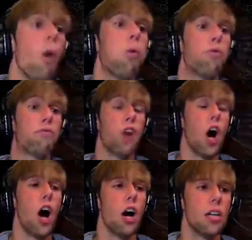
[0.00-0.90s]
Oh,
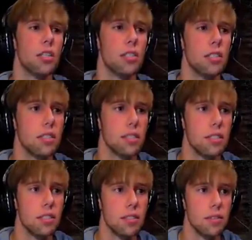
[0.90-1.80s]

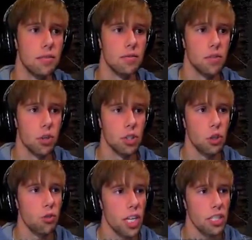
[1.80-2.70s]
fuck!
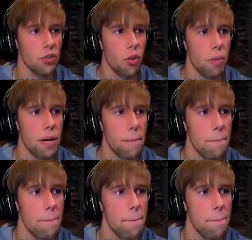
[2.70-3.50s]
Don't you reach for me.